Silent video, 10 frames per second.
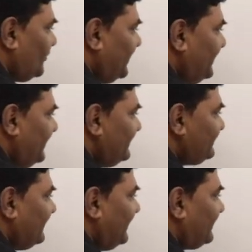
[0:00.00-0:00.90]
20
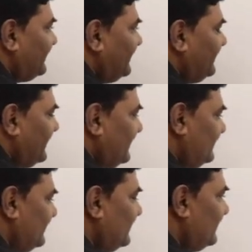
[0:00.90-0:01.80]
is greater than
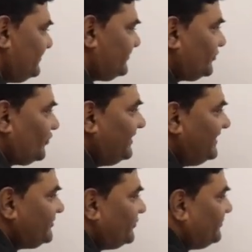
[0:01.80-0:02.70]
10. So
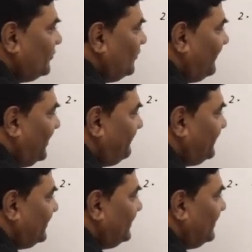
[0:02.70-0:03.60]
20 should move
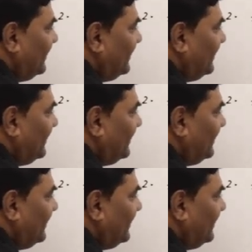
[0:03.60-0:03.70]
up